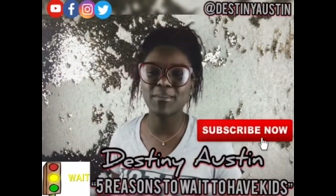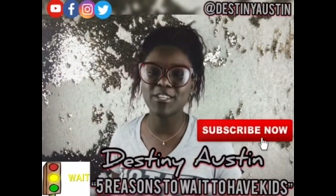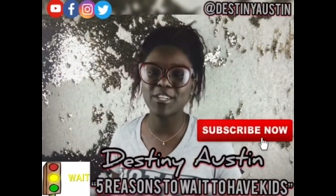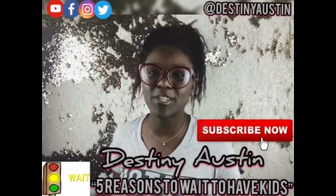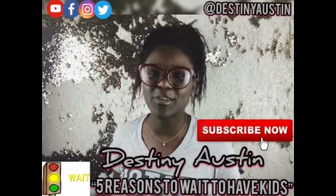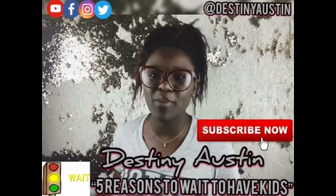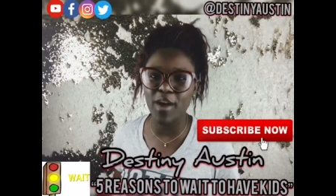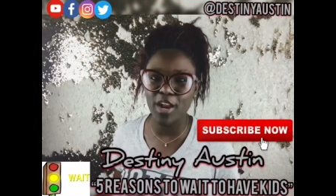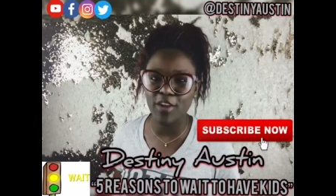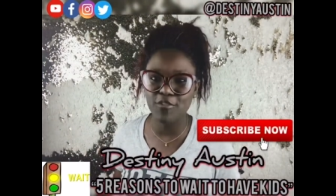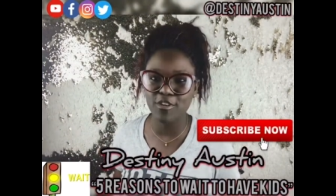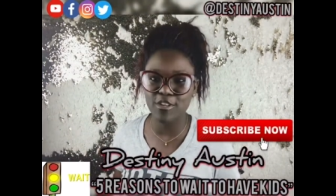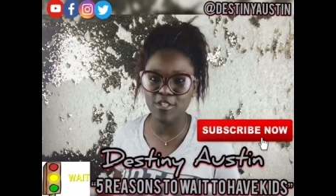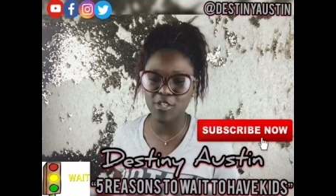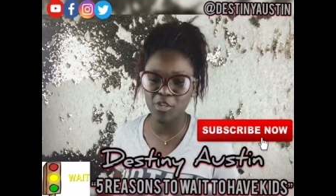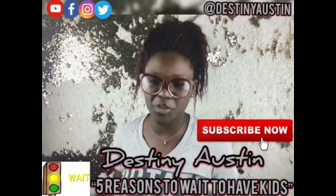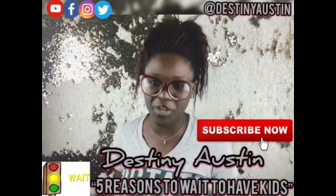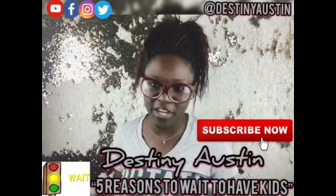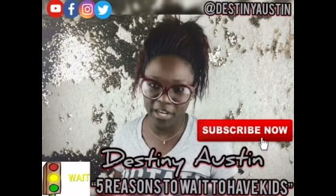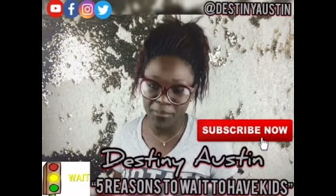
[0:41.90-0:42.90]
be to the right of your
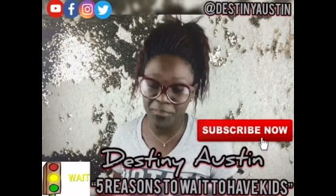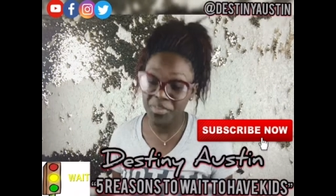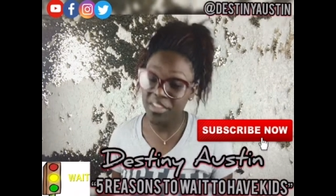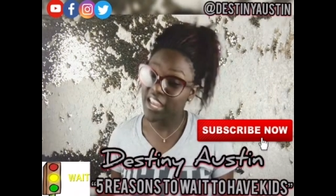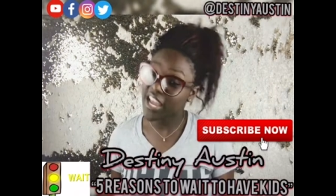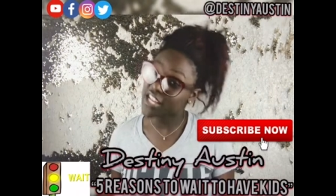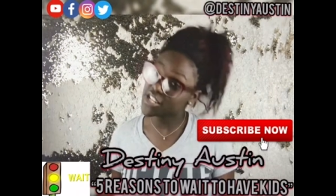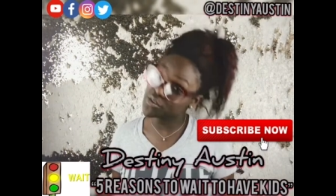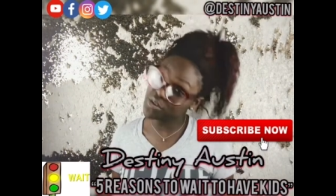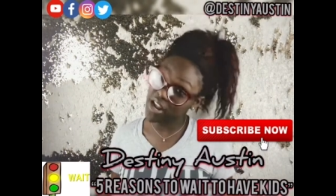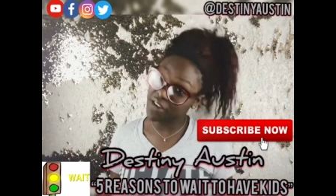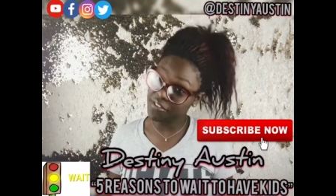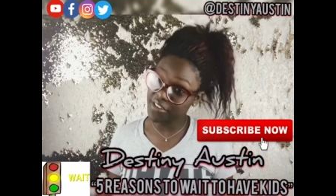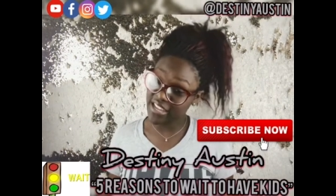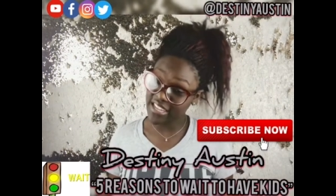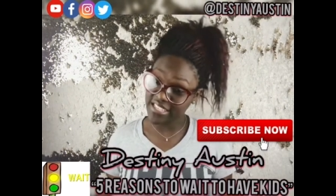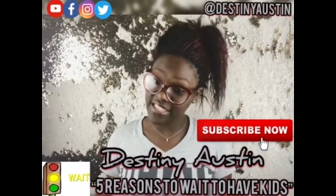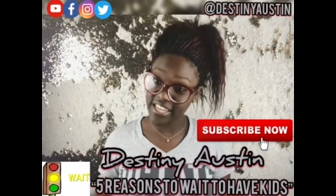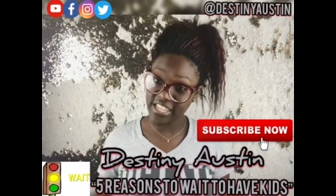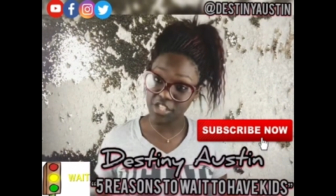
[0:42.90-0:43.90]
screen. And do not
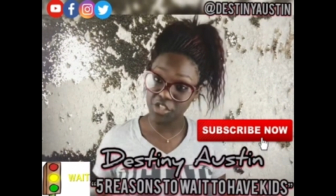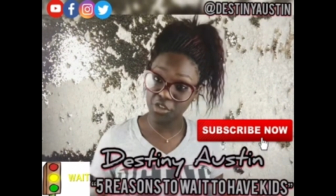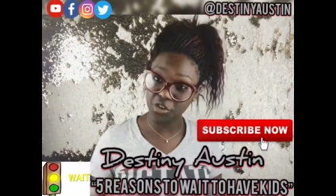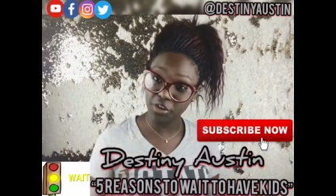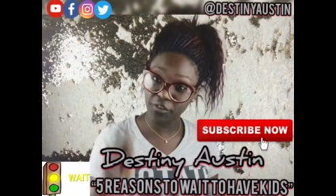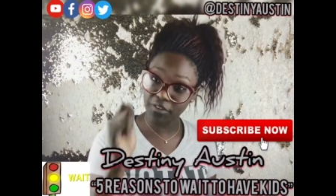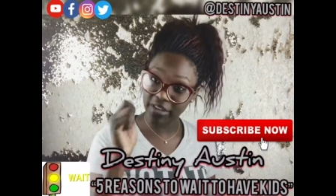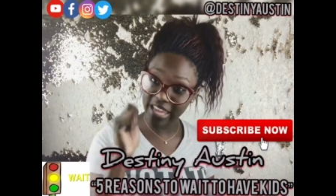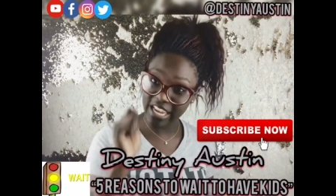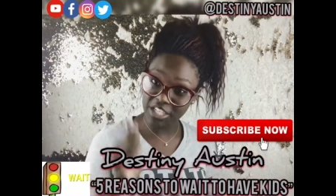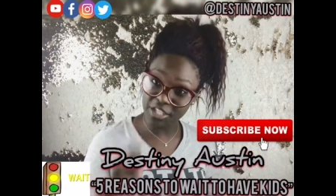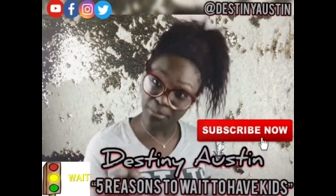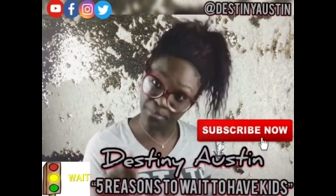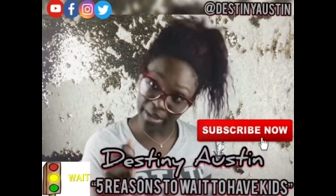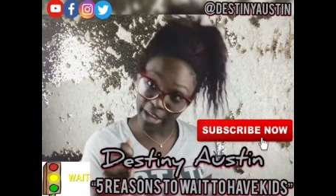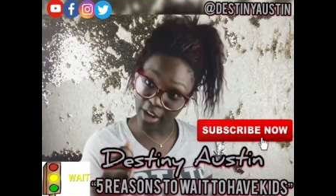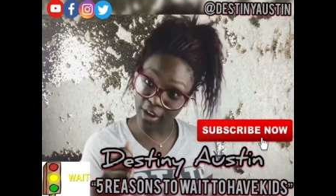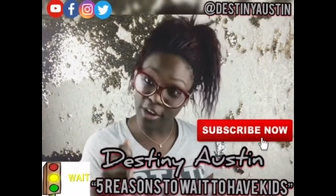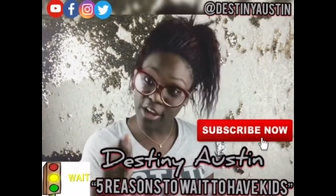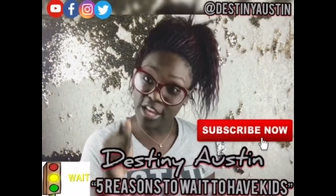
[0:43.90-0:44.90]
forget to hit your notification
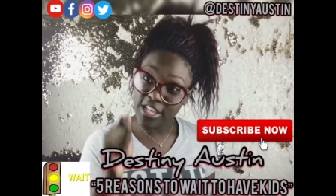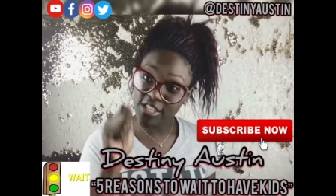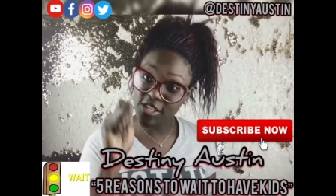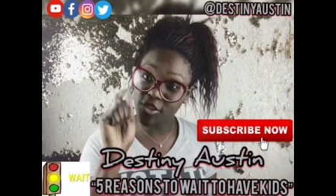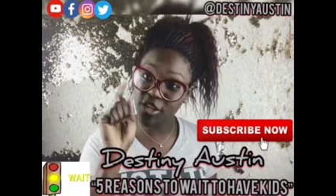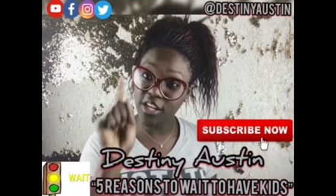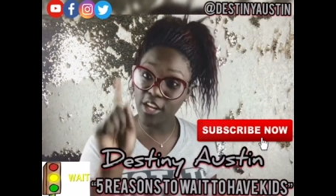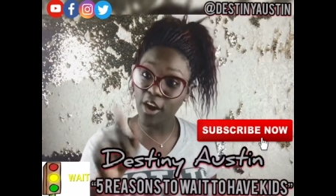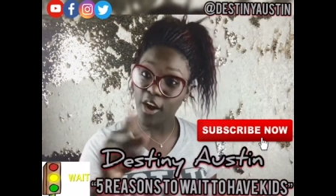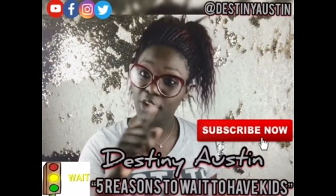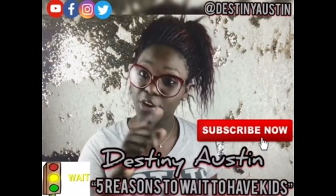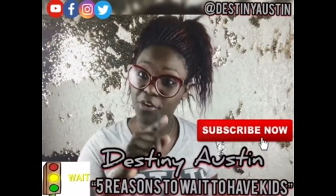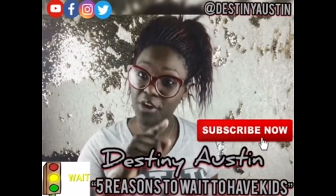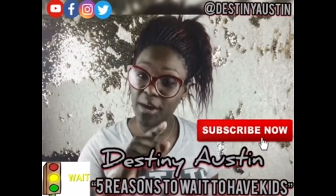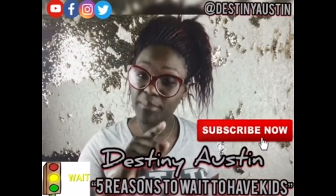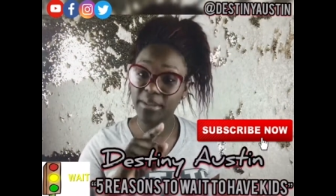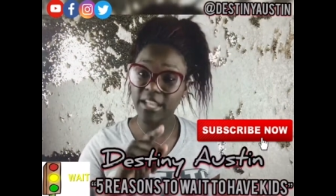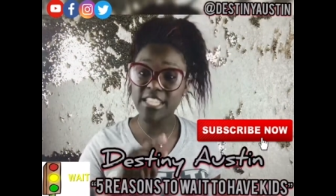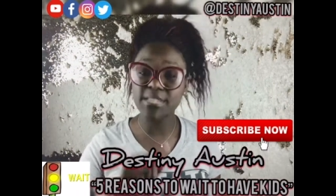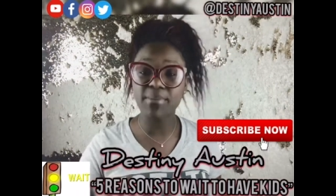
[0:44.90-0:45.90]
bell so you get all your
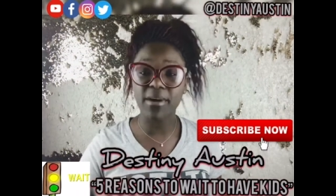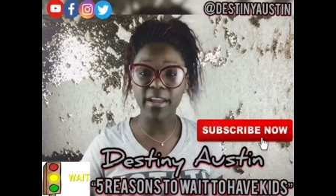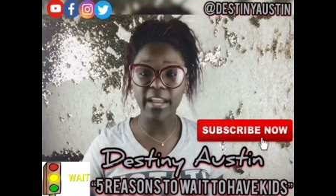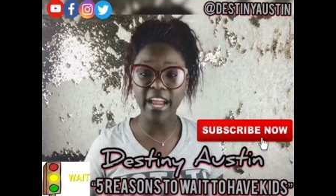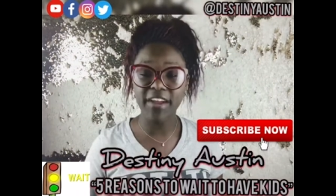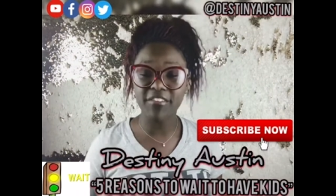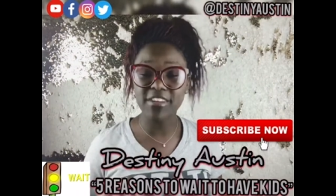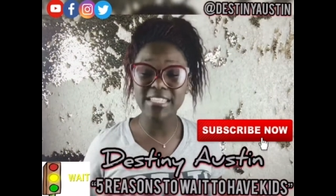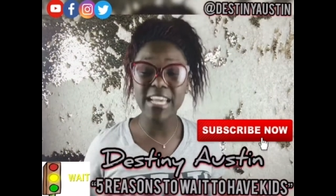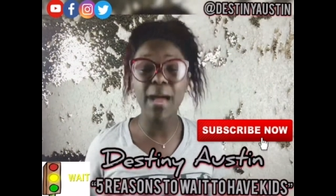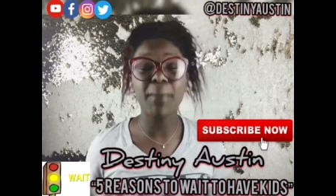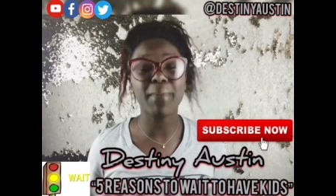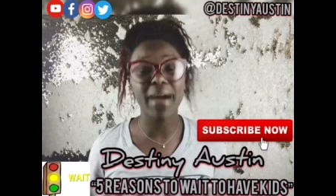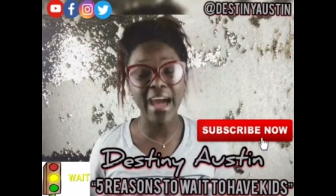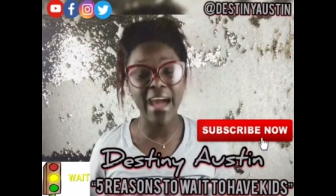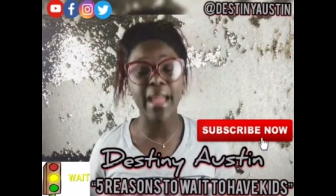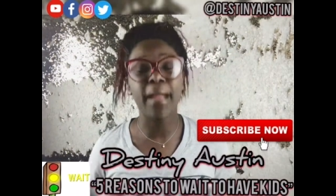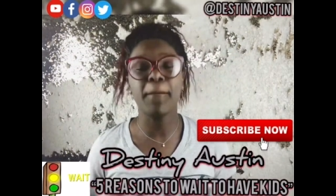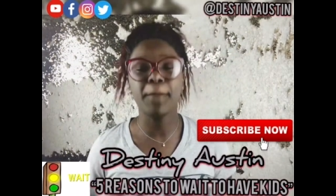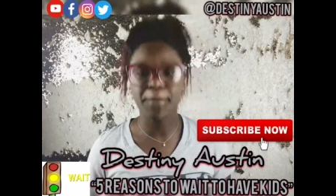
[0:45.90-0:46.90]
updates about every time
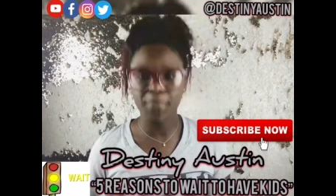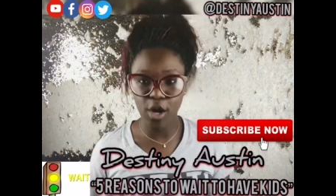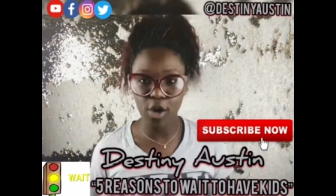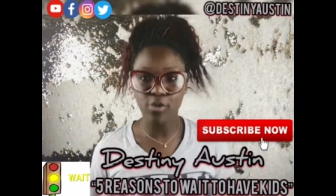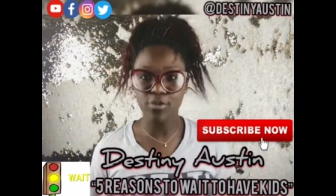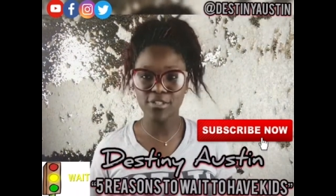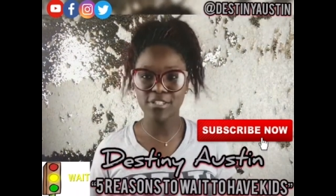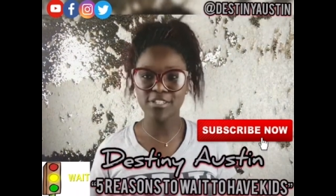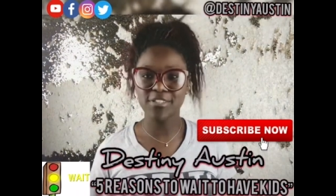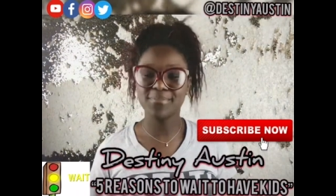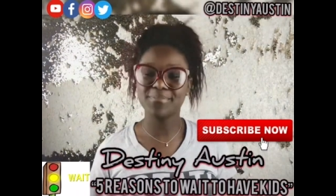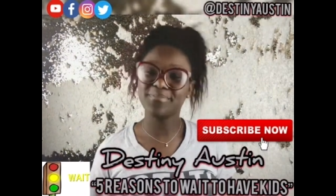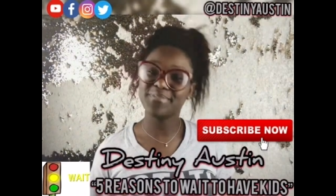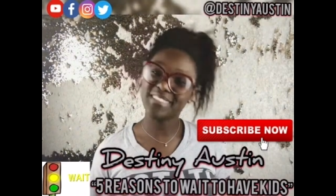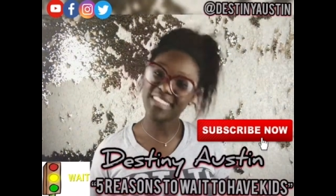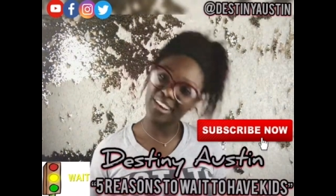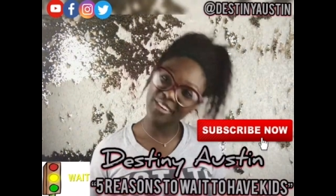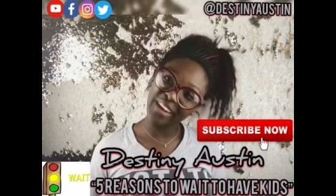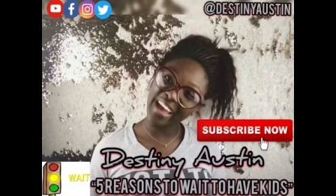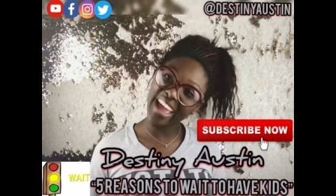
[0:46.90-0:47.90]
I post,
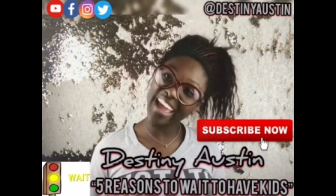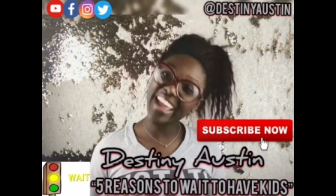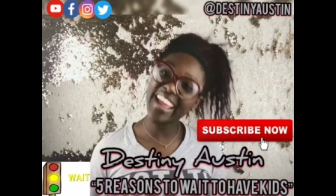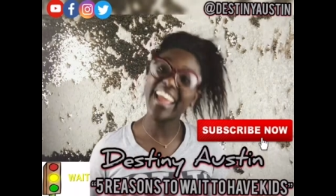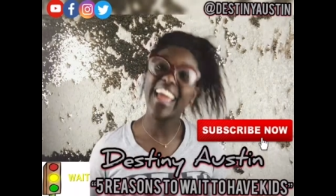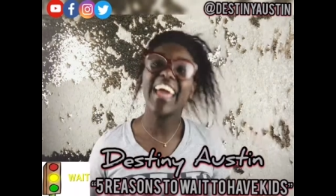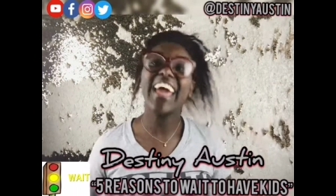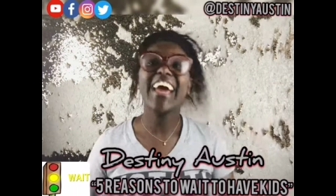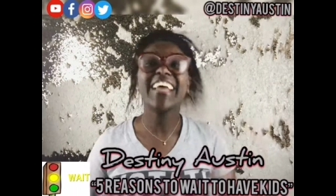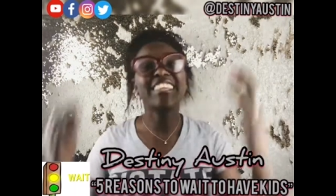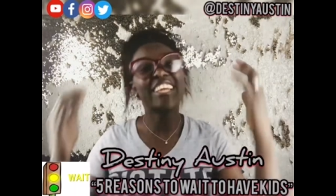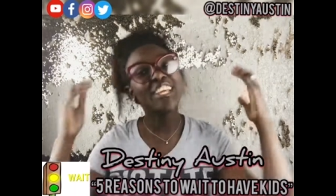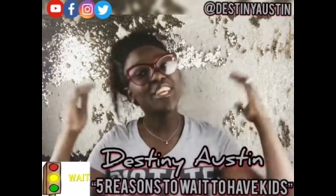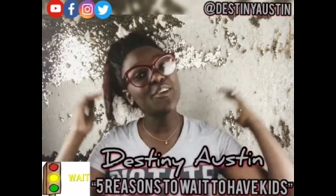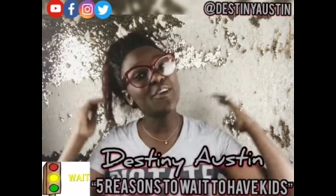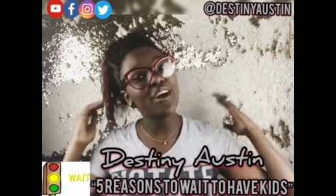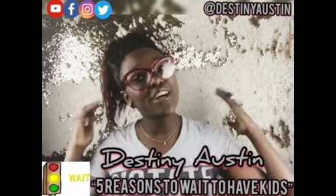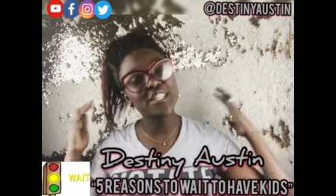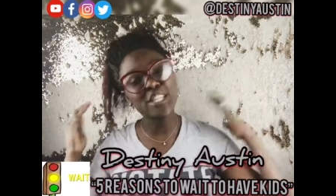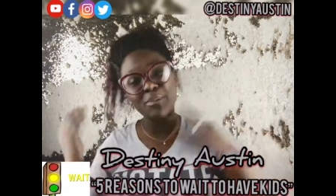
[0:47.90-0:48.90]
okay? Thank
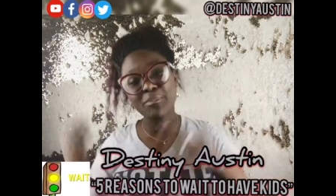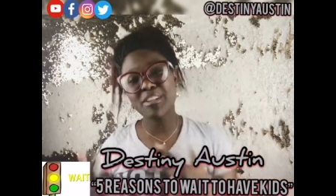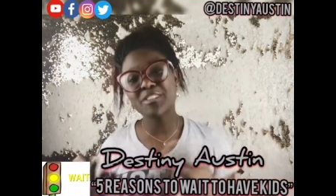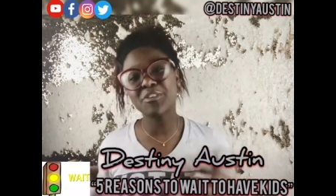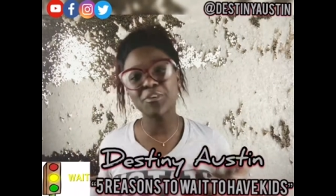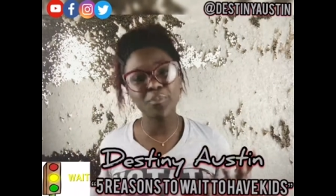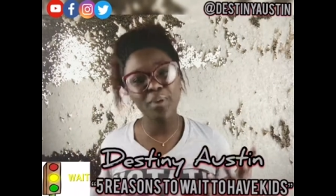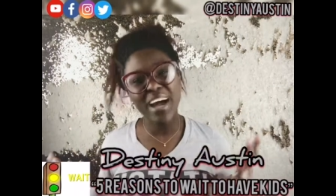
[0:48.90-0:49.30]
you all so much for